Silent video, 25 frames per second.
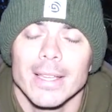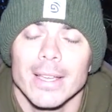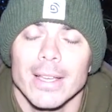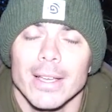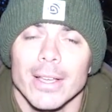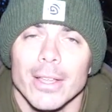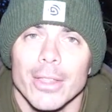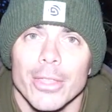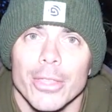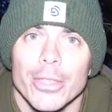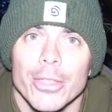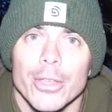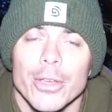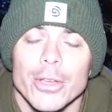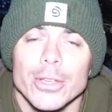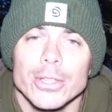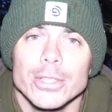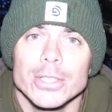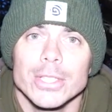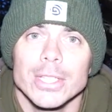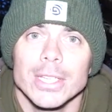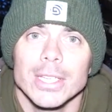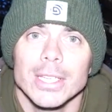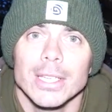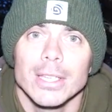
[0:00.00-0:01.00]

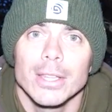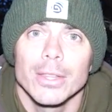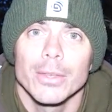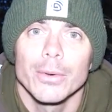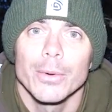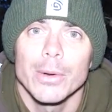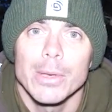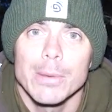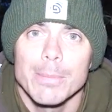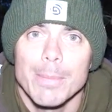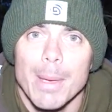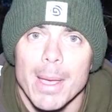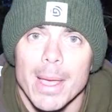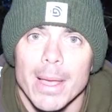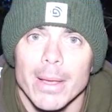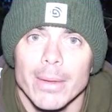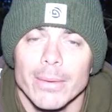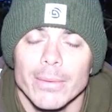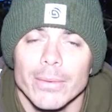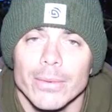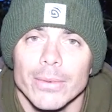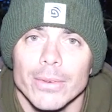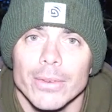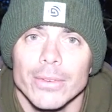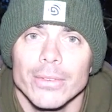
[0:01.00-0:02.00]
33
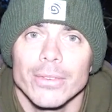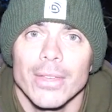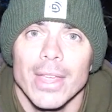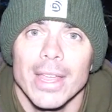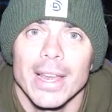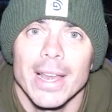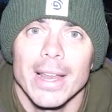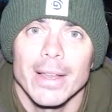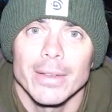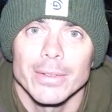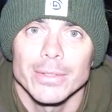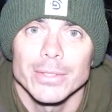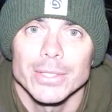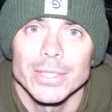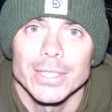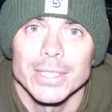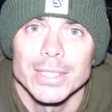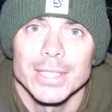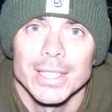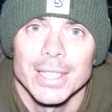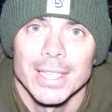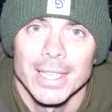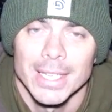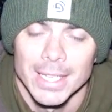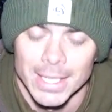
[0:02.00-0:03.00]
pound 10
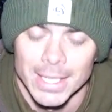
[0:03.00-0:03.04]
ounces.